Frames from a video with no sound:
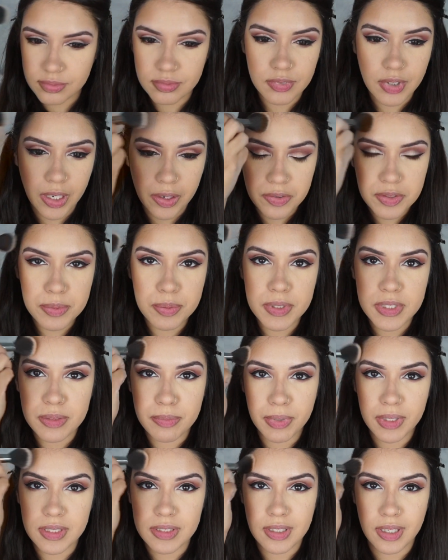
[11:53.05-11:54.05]
I always put some
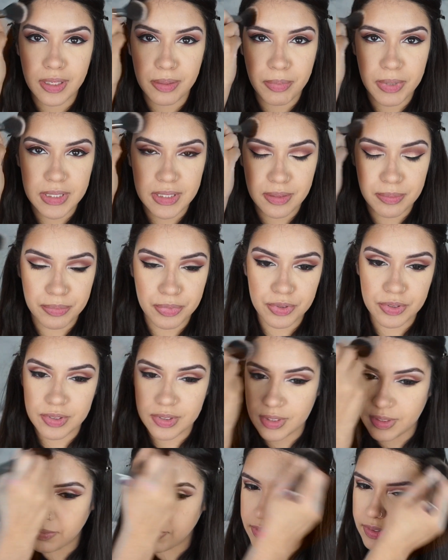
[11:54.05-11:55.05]
on the side of my
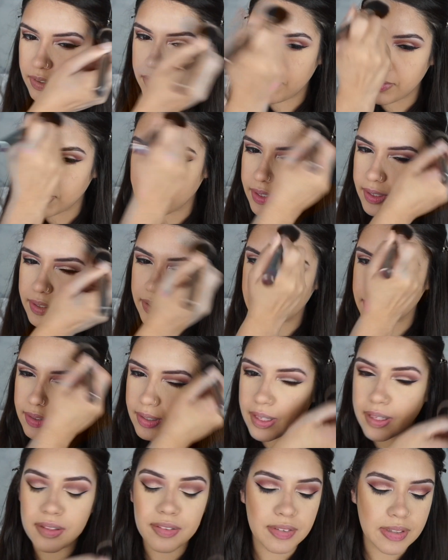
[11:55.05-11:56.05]
temples, even though I feel like,
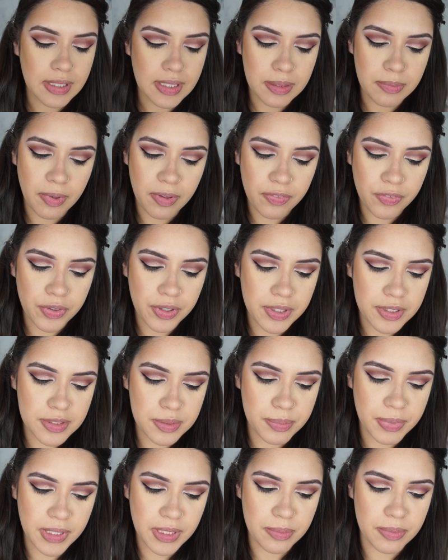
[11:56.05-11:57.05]
I don't think that my forehead is
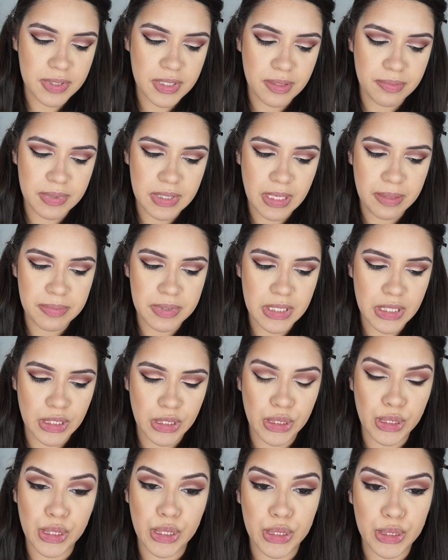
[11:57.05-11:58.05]
big, but sometimes it could
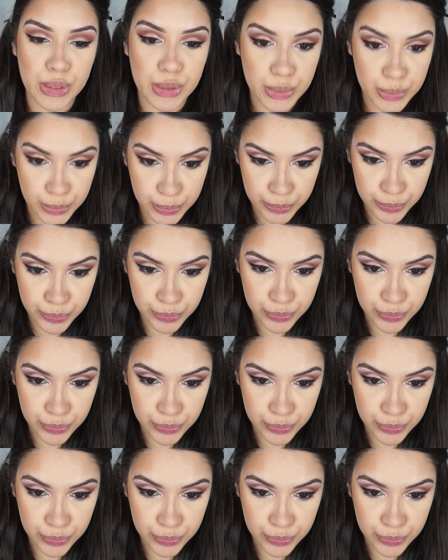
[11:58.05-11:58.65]
look a little